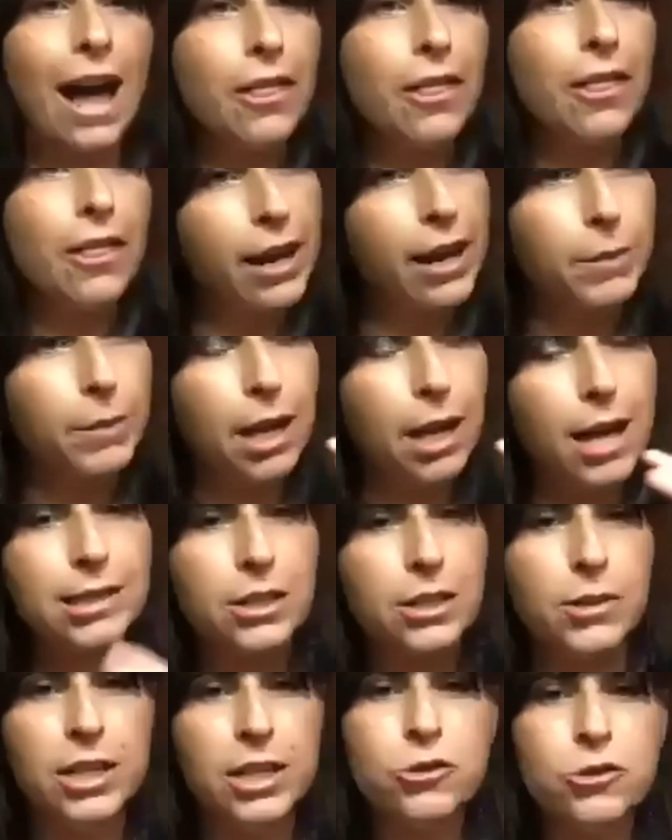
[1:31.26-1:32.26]
but also
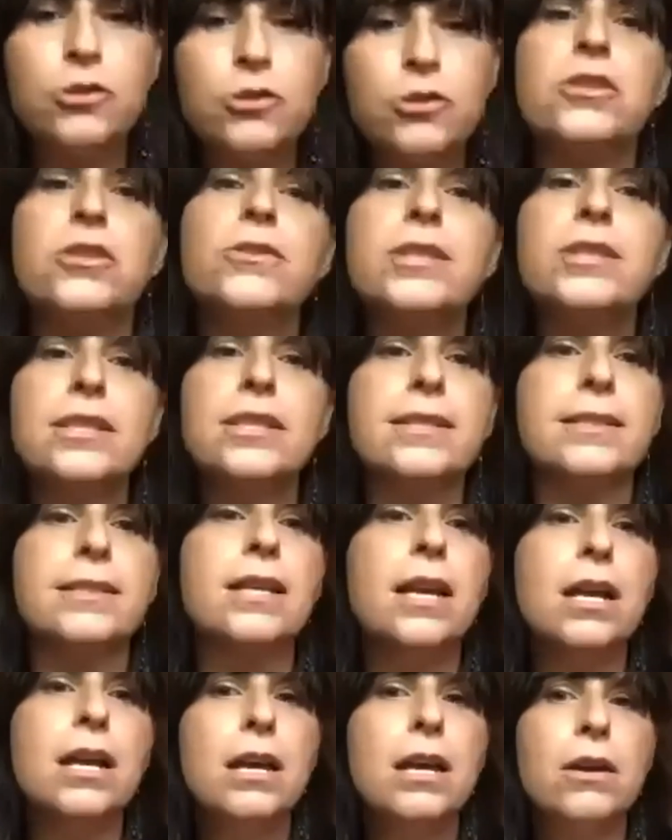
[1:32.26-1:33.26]
introduces
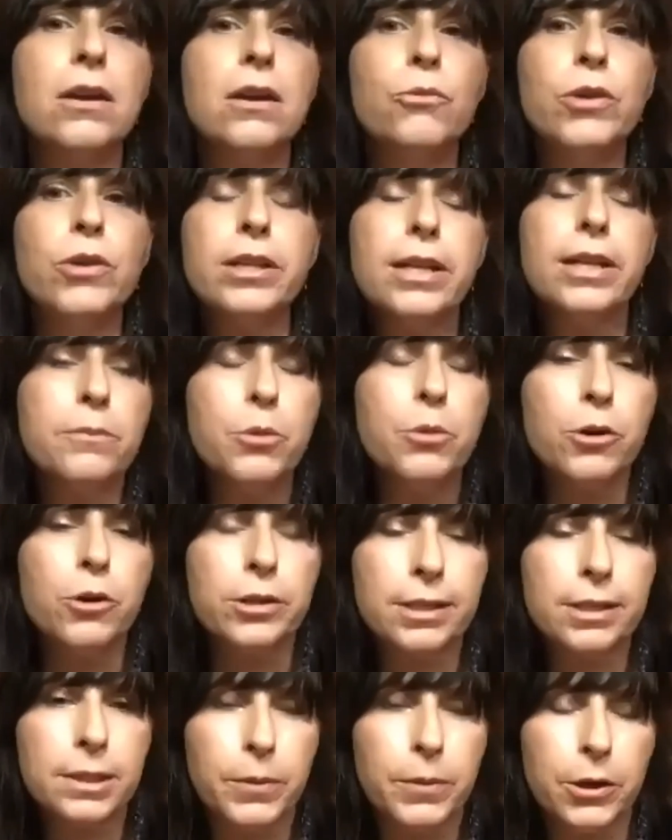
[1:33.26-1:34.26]
really
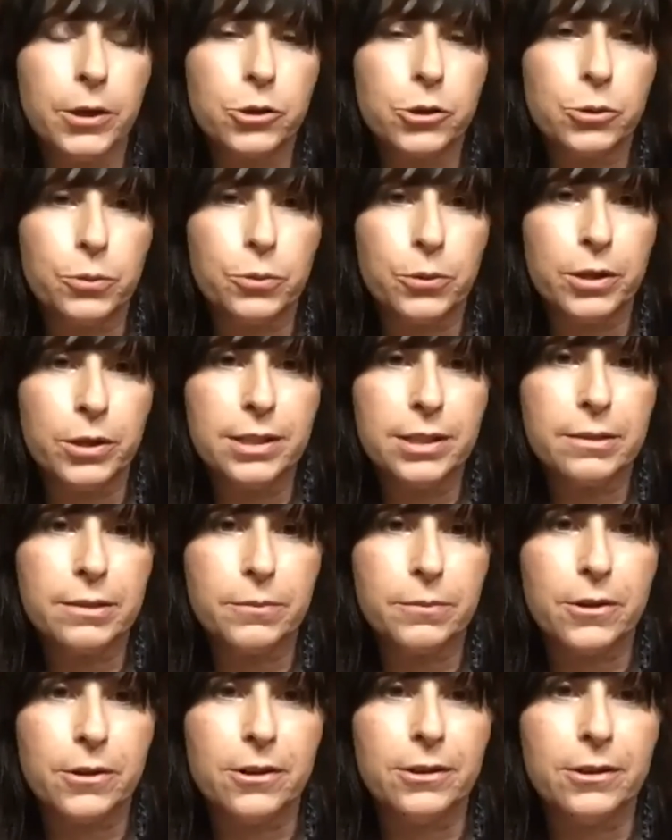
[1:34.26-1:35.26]
important spiritual
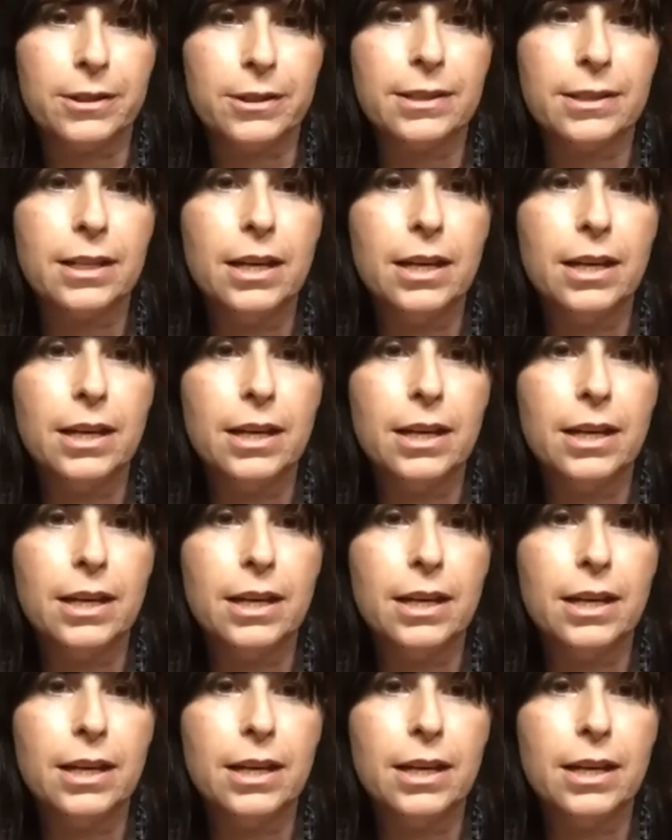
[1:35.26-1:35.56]
principles